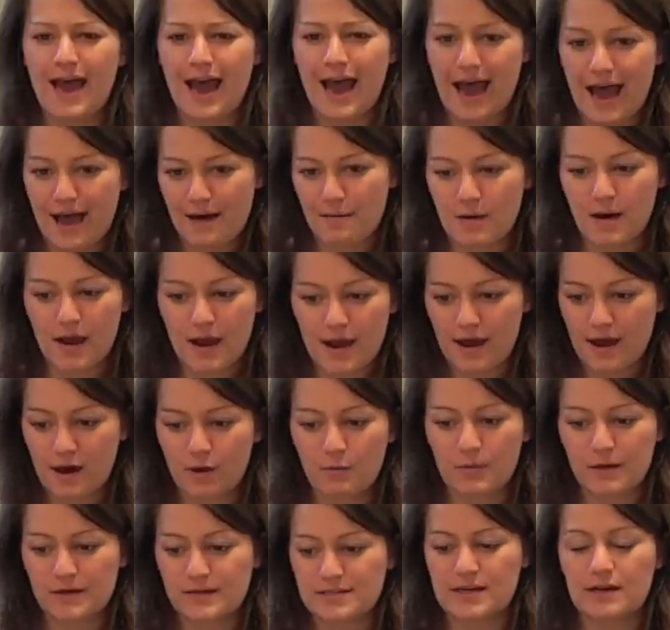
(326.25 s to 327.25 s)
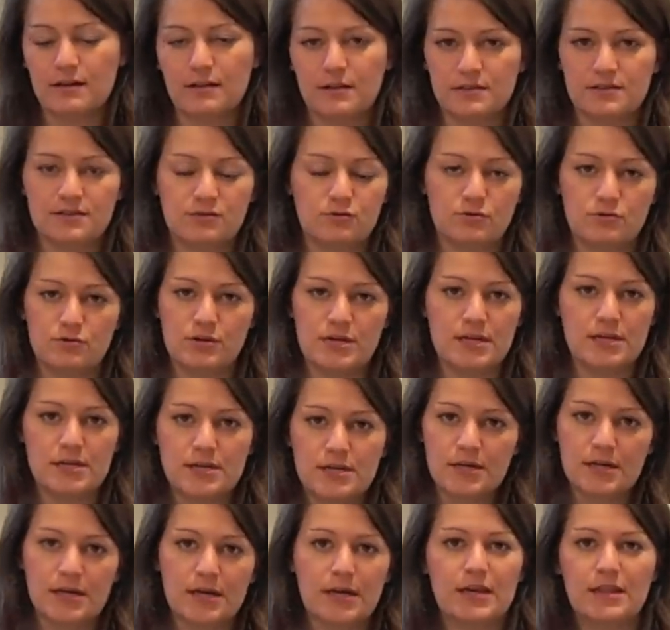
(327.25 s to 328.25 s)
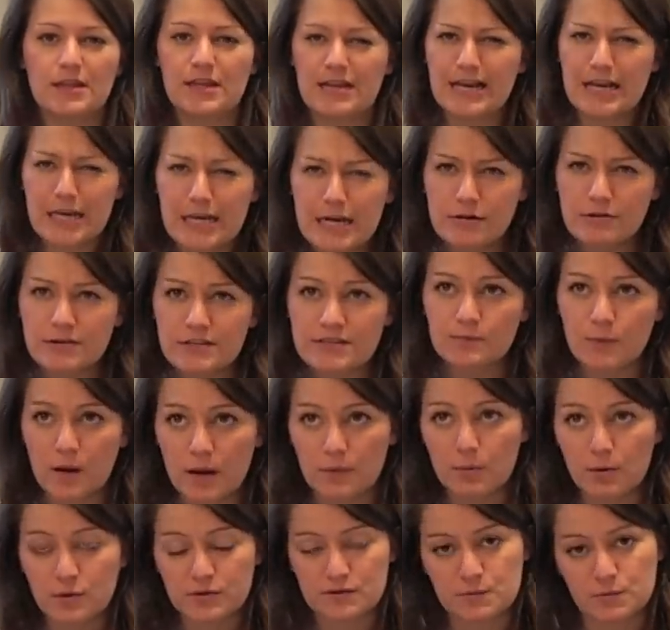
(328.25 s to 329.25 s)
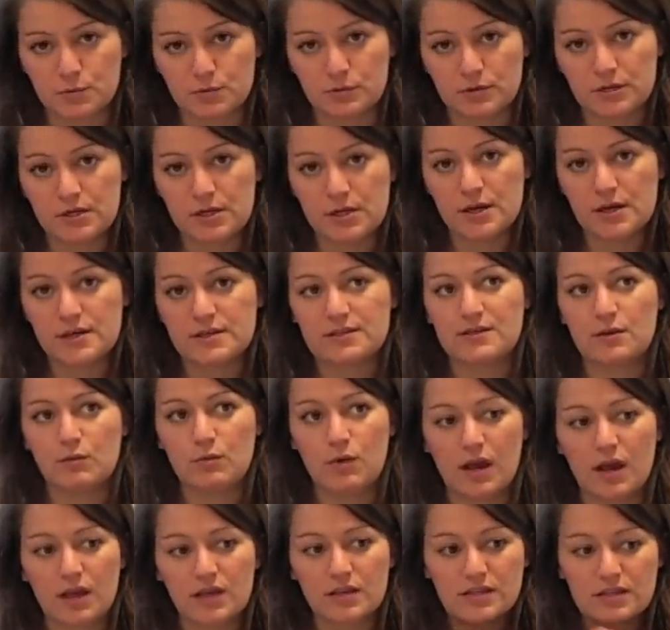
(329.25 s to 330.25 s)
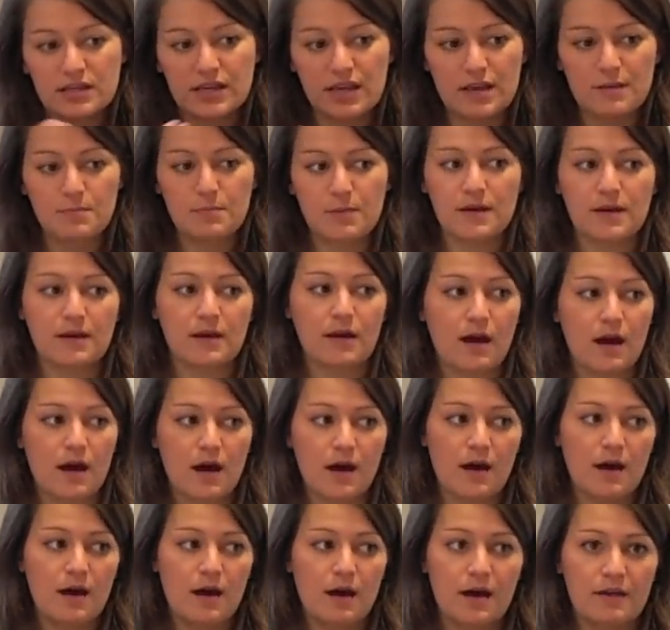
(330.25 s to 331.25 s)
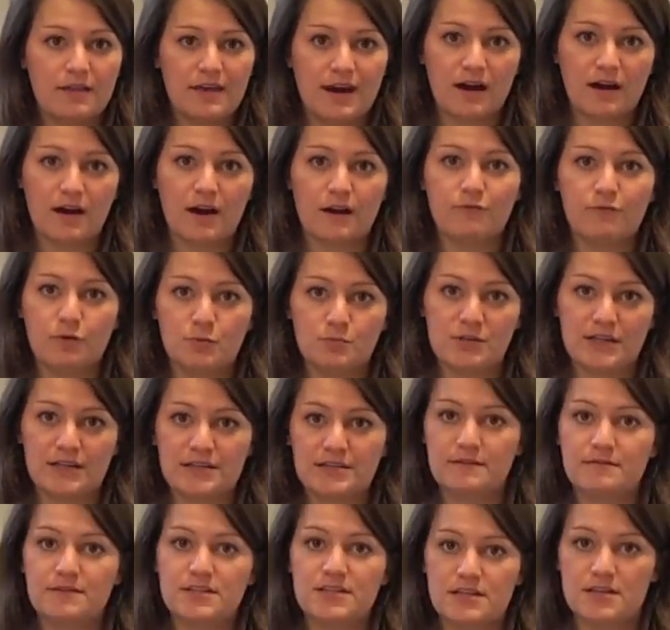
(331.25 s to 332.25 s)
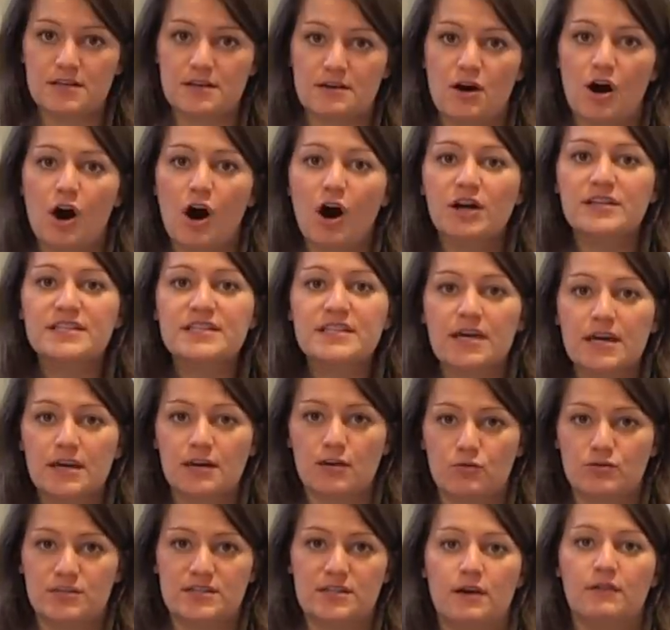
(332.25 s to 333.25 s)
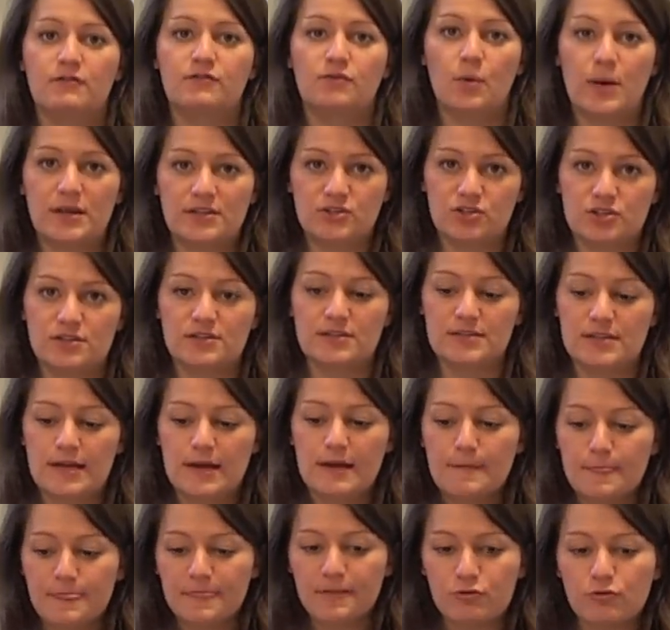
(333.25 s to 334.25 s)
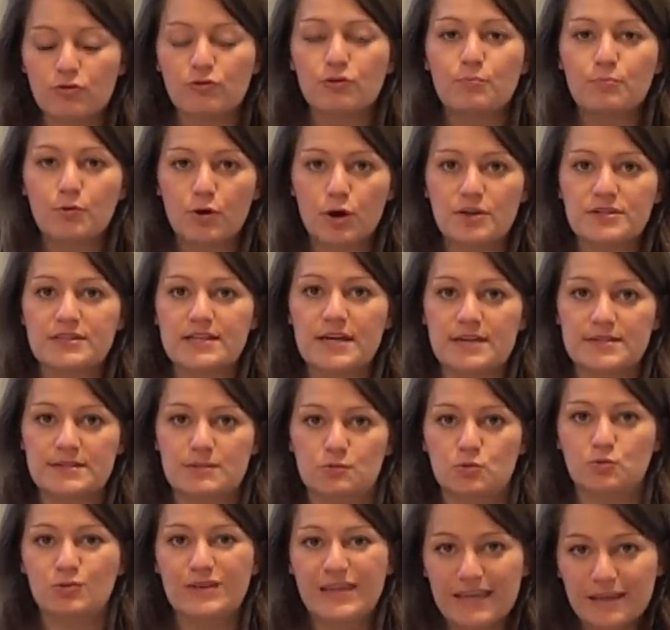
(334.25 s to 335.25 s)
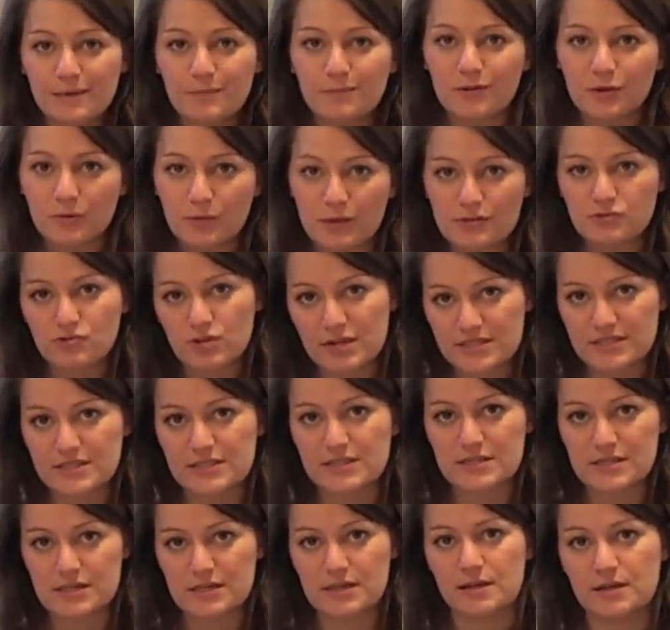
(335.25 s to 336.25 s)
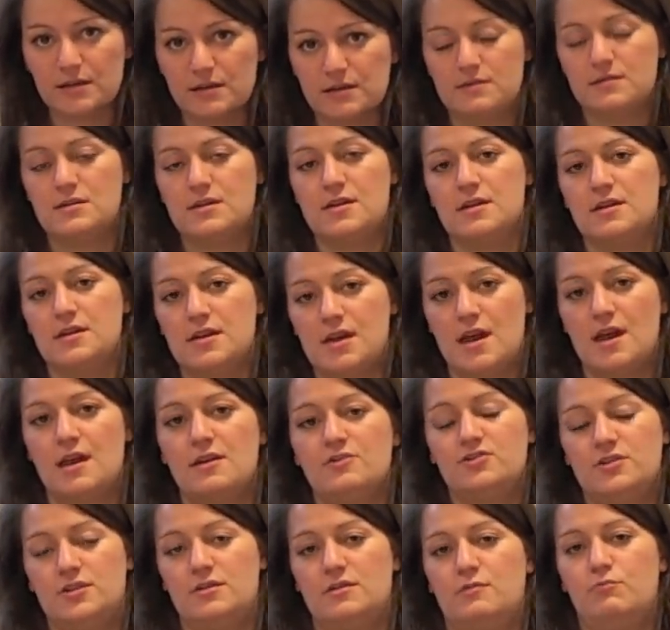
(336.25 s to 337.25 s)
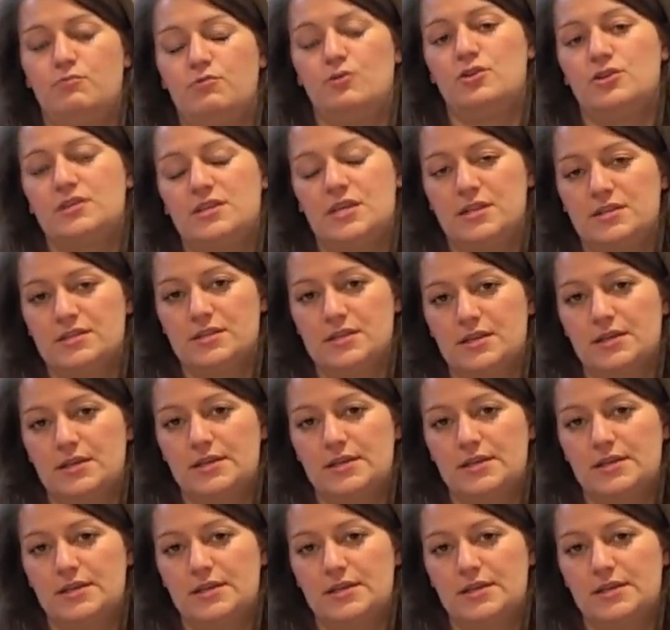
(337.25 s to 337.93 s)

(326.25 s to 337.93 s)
Am I helping tell the story in the clearest way possible? So keeping that kind of objectivity and asking yourselves questions through the process will keep you interested in it and engaged in the process.